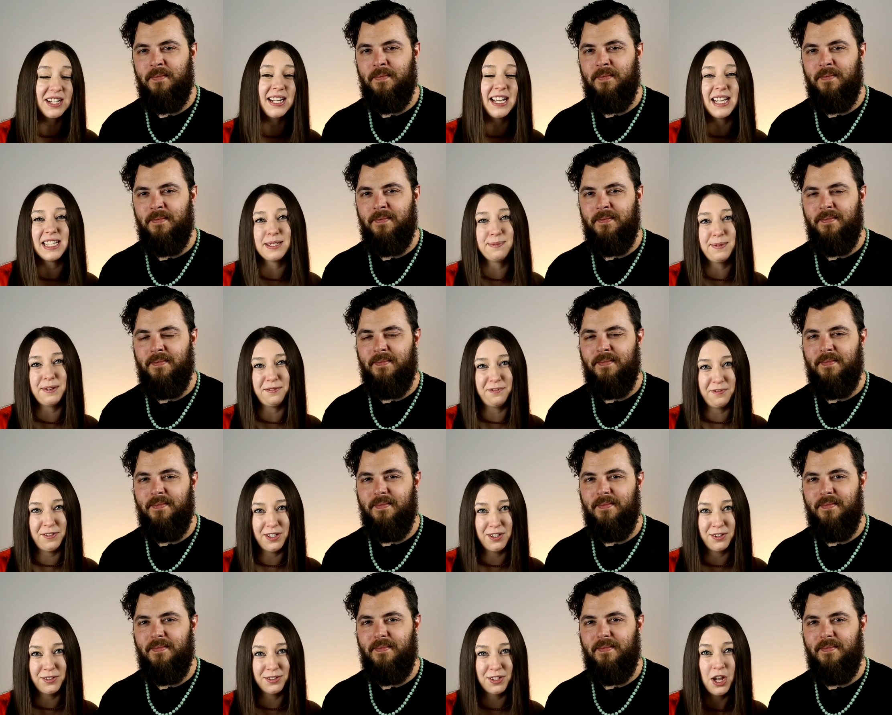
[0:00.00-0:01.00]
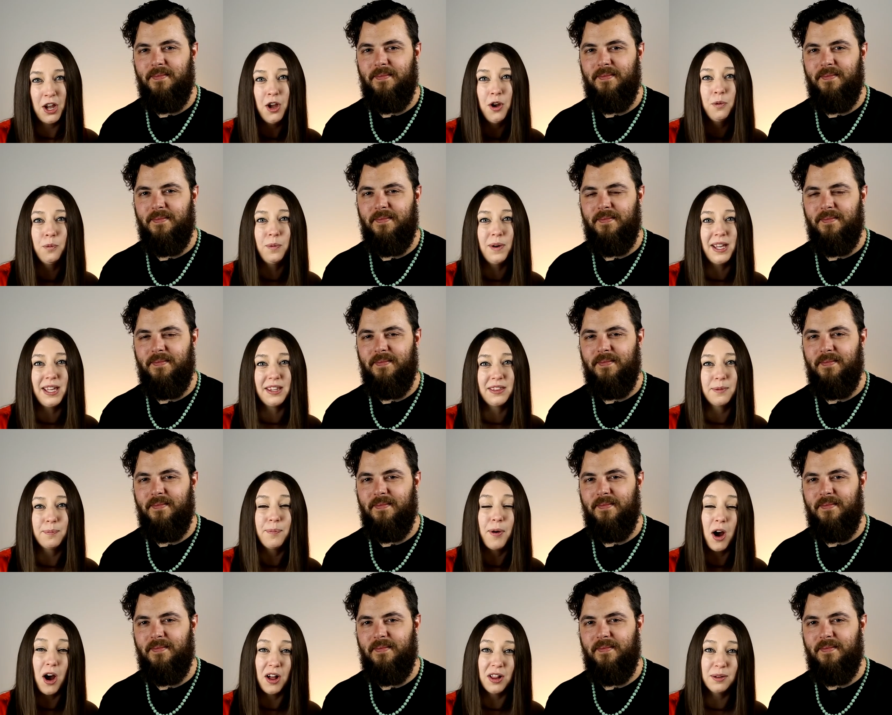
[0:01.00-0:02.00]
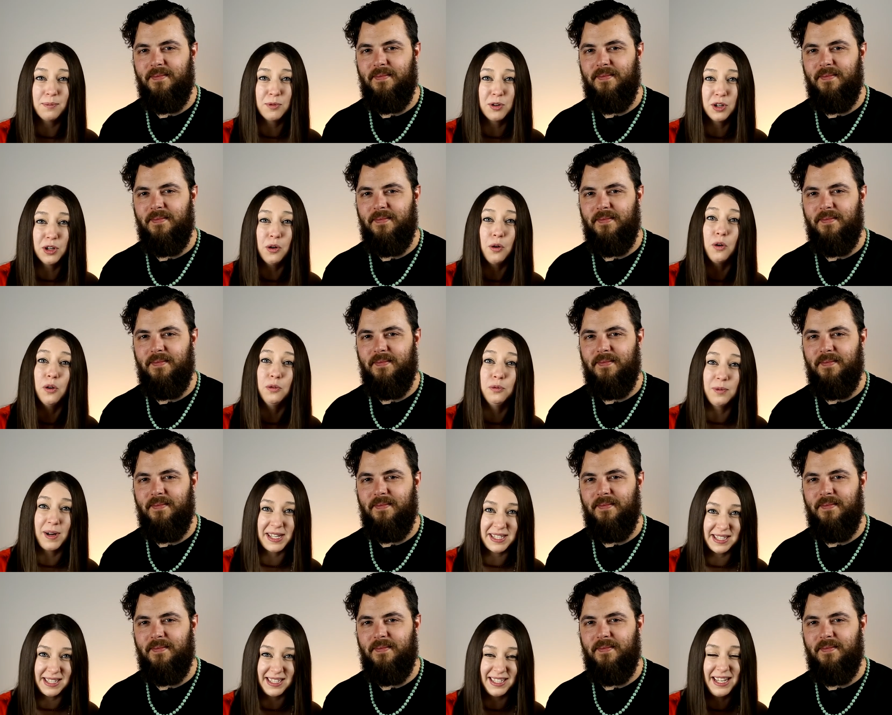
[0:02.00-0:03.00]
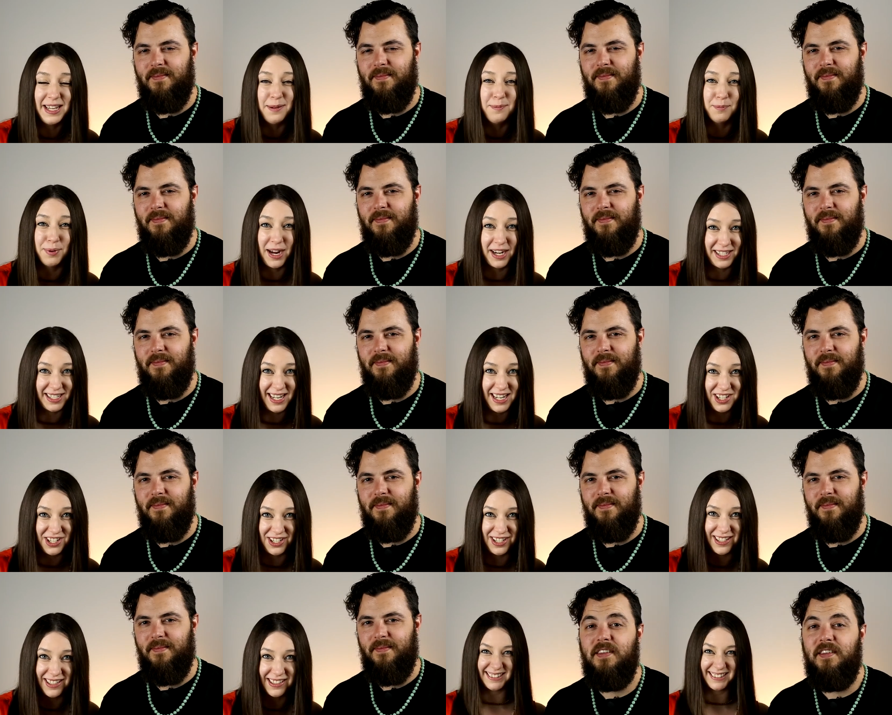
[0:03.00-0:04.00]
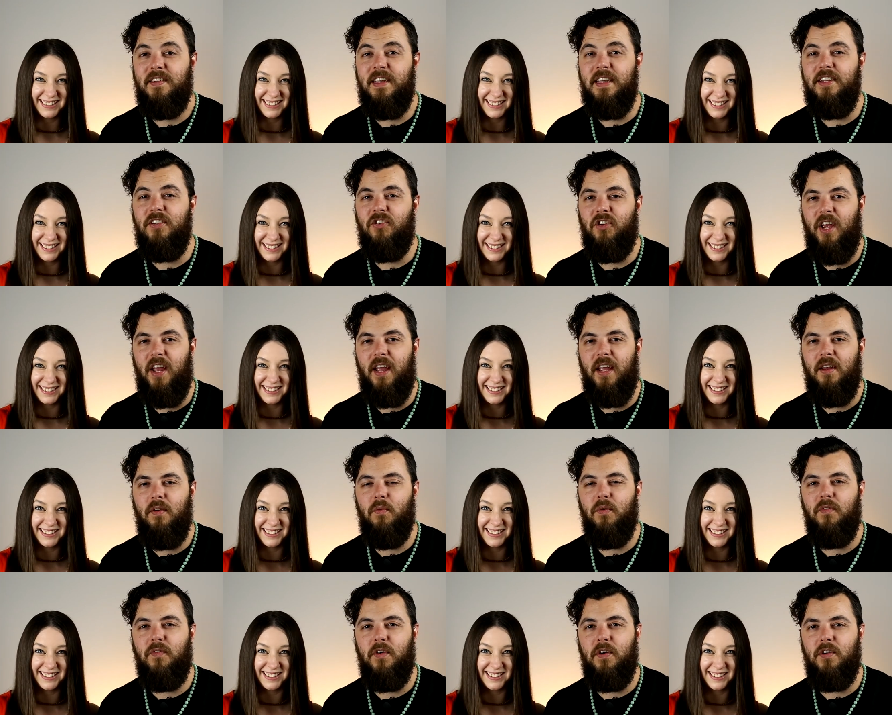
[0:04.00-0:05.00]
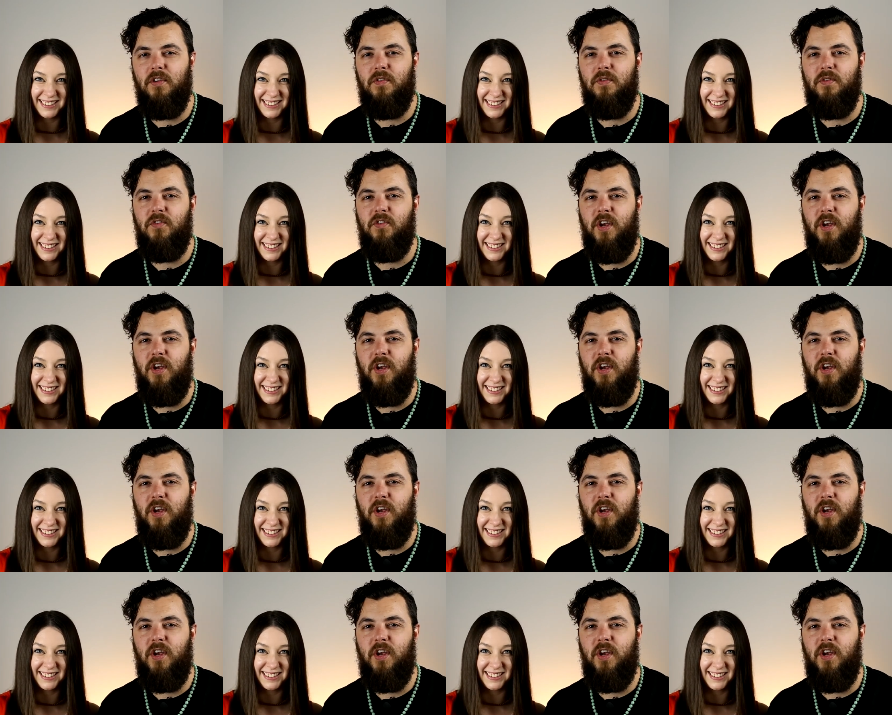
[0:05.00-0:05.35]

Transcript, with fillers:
Speaker 1: and has been filled with polymer or resin impregnation.
Speaker 2: C jade refers to